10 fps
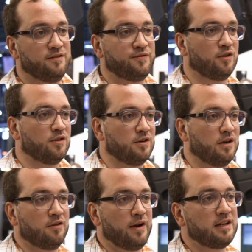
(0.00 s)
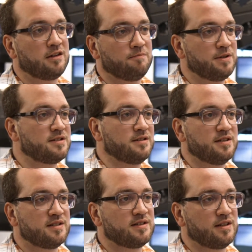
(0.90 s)
for a rental
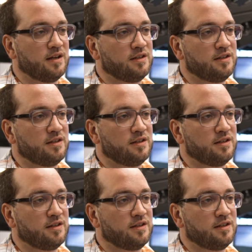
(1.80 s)
business,